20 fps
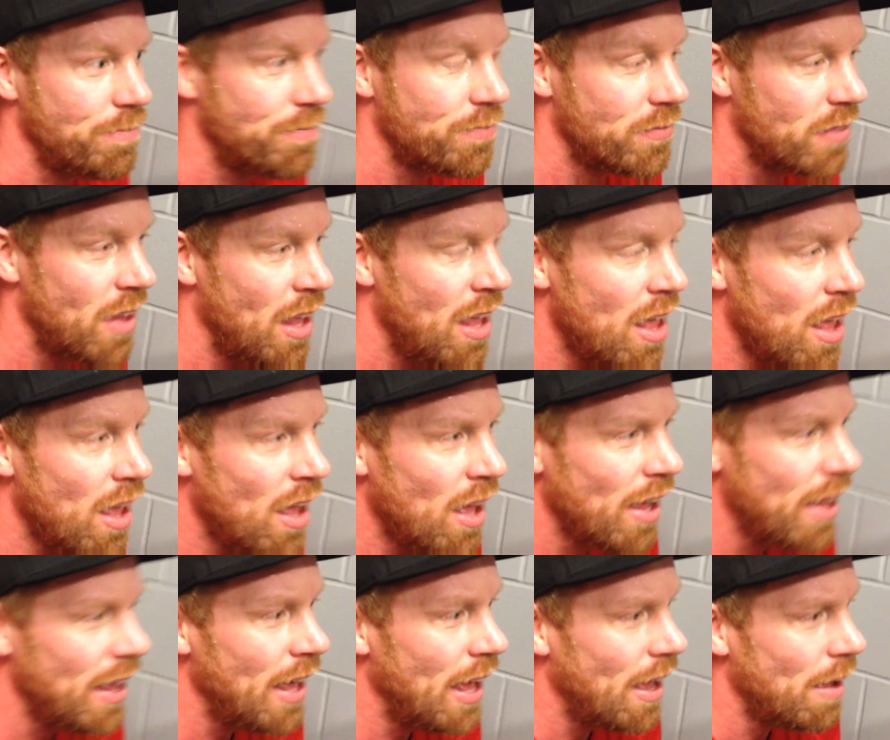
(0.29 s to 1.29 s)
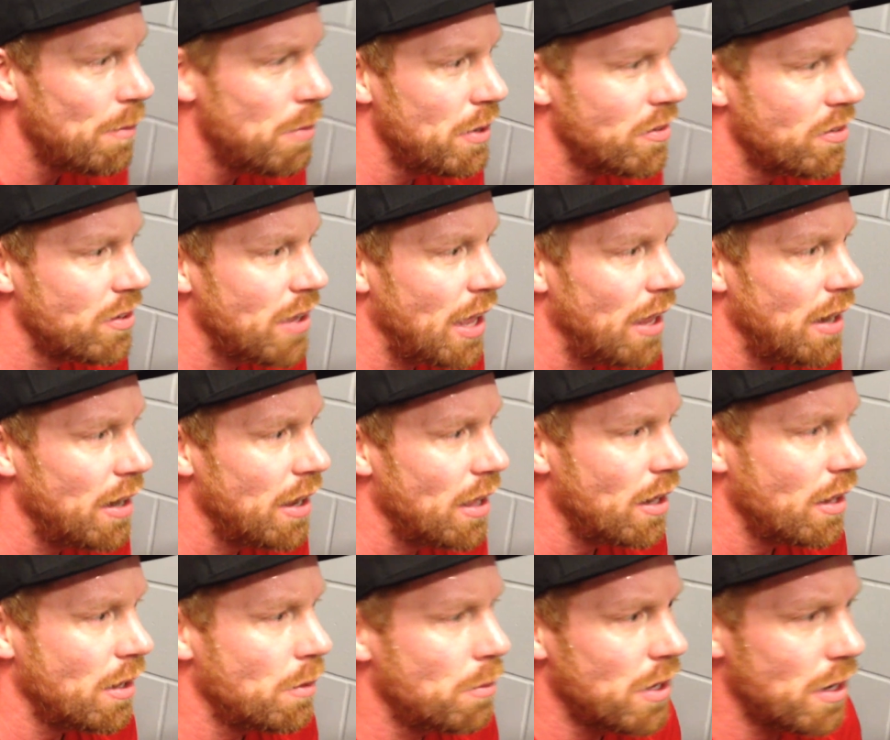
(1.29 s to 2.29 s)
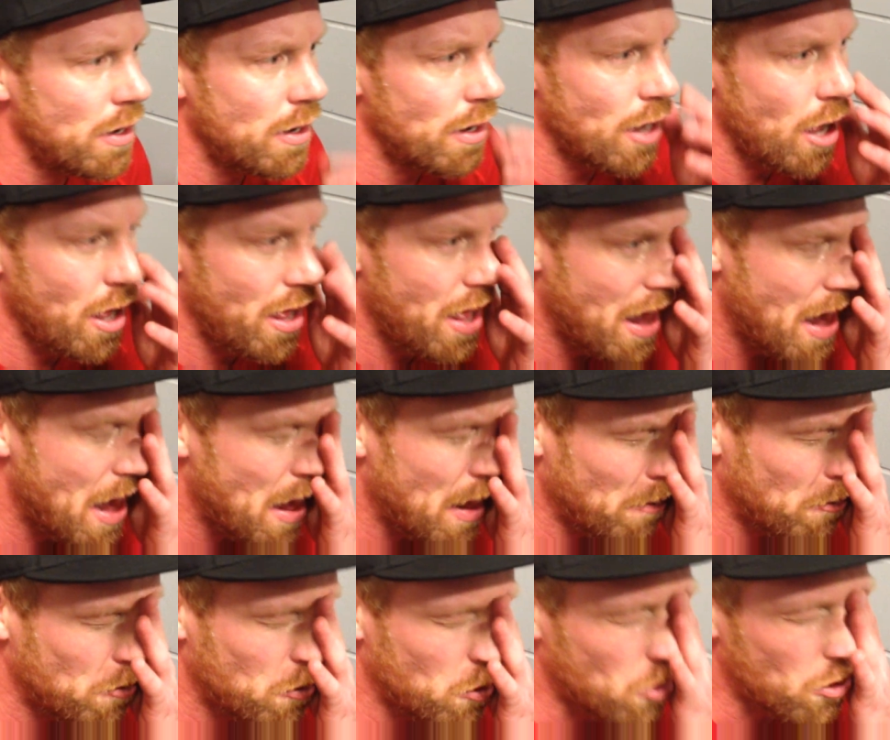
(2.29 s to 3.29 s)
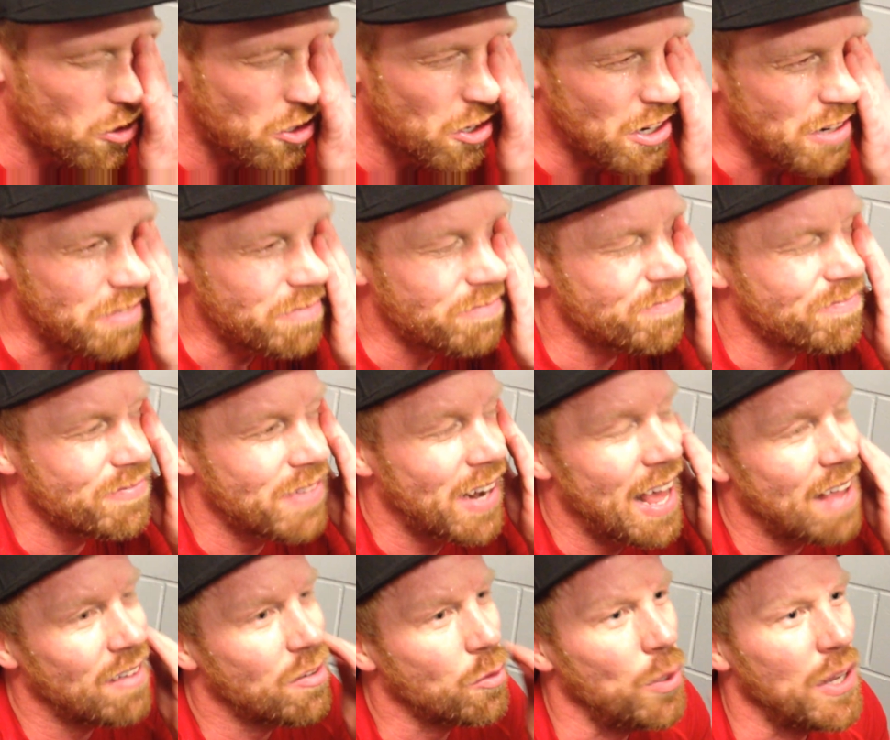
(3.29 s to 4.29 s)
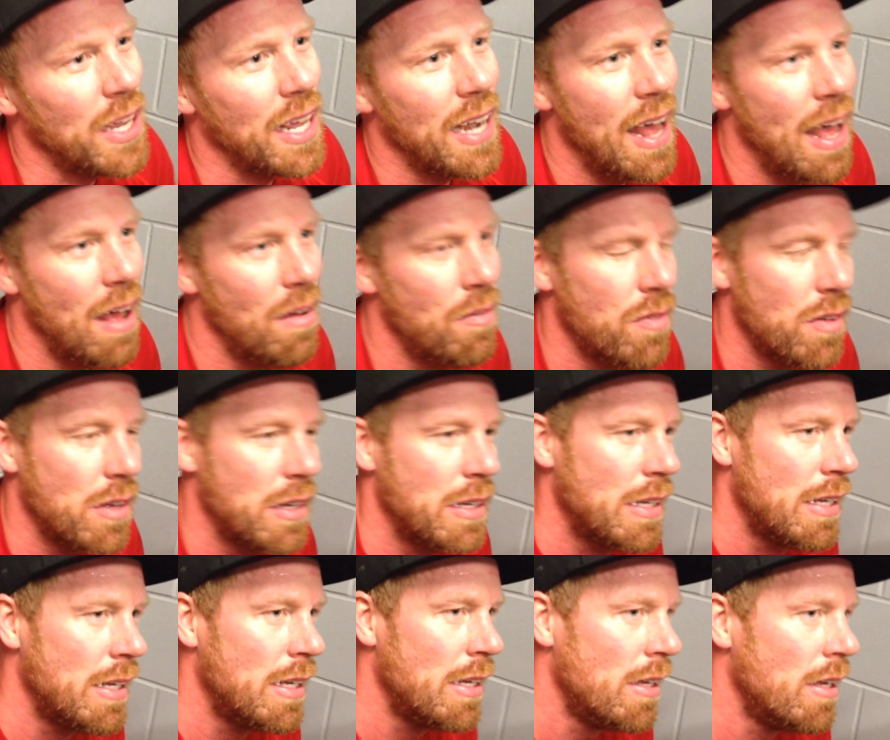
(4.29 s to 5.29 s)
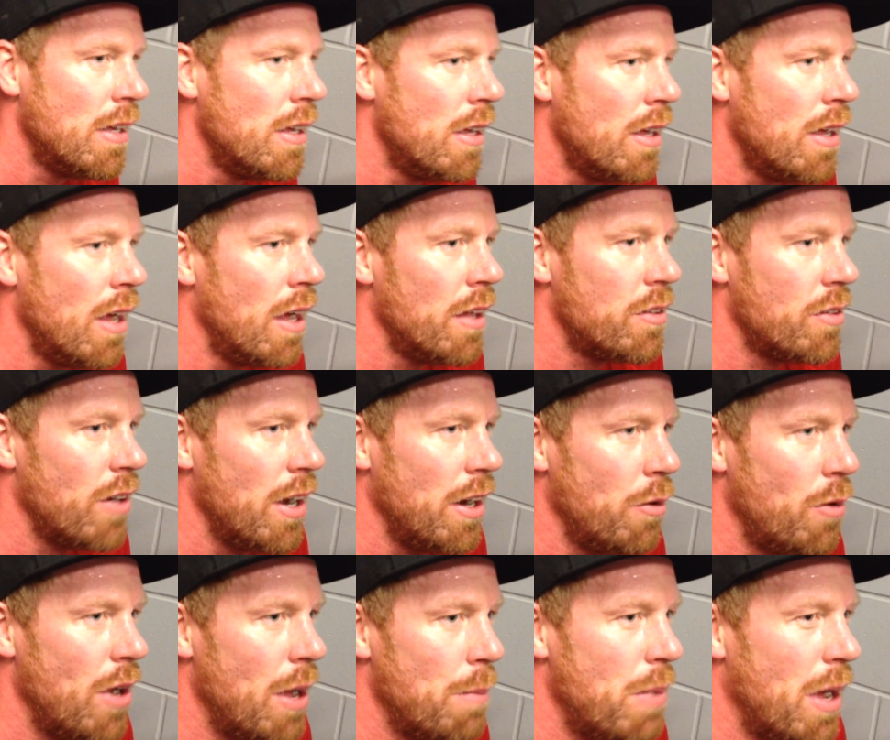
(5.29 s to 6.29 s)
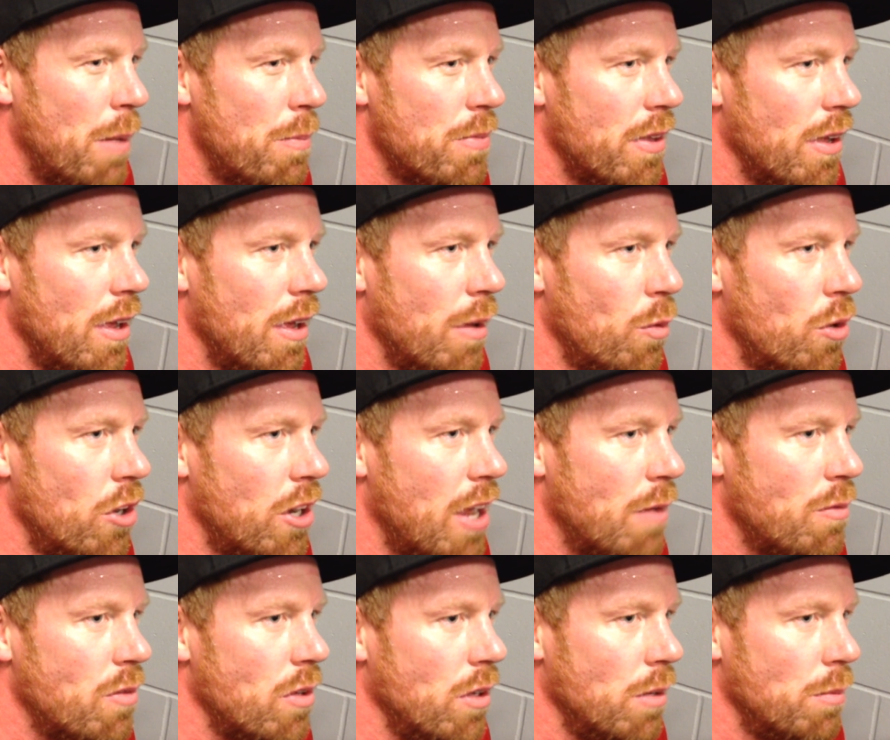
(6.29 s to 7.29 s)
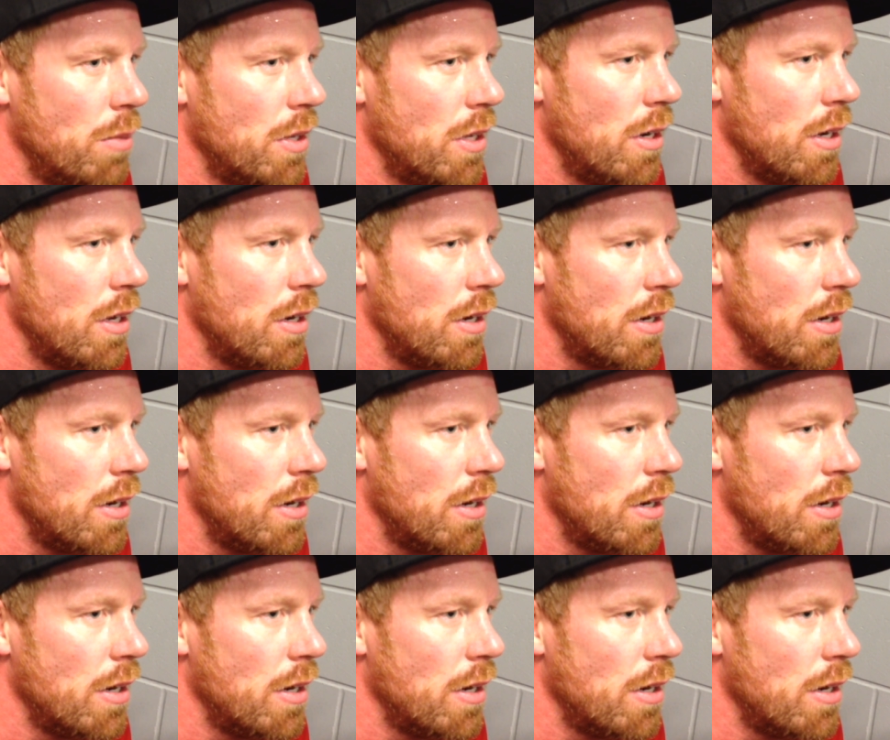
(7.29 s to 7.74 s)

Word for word: No. Yeah, I've been skating a little bit for the last week and a half. Trying to wrap up the workouts a little bit.